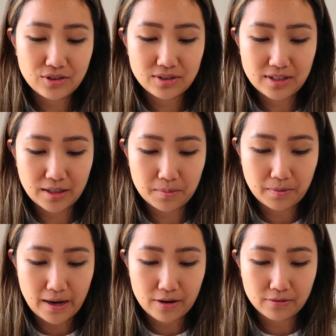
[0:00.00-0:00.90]
It's just like a
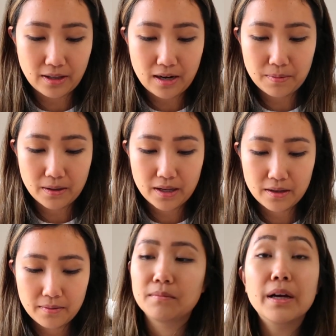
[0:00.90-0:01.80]
brown that I put.
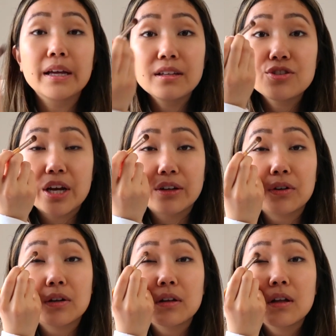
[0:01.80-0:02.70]
But in
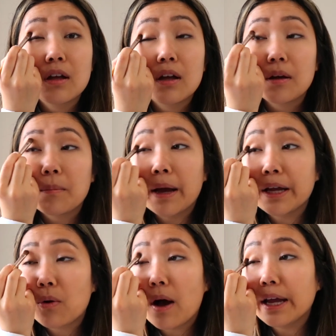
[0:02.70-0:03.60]
general, my
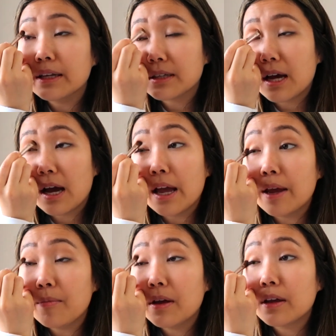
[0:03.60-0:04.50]
quiet
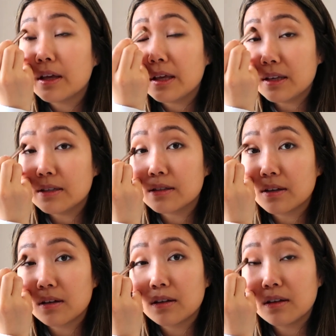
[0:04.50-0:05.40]
time is
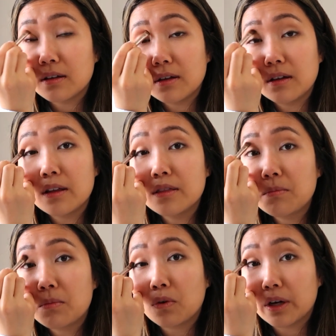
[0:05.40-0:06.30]
in the
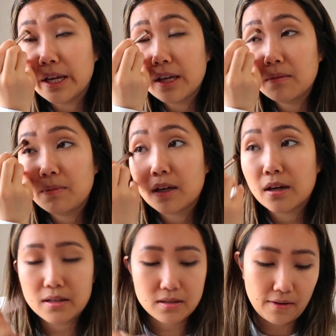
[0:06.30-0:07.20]
morning,
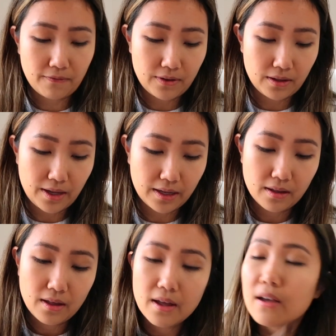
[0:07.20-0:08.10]
because I feel
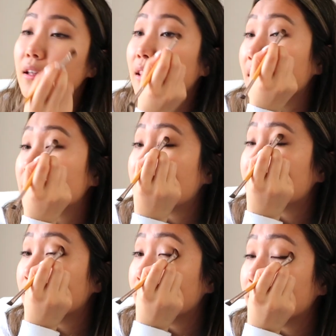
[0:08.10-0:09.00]
like that's
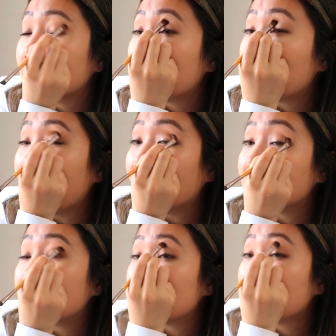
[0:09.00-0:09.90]
the
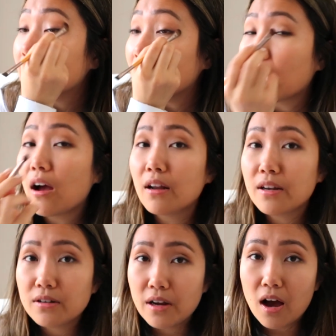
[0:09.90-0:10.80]
best, like,
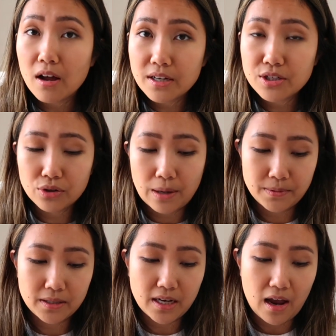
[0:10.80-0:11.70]

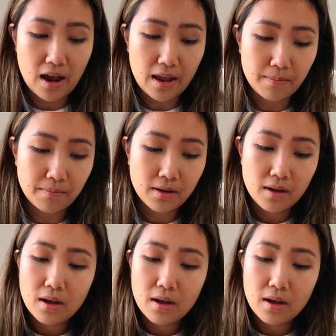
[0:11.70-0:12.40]
uninterrupted time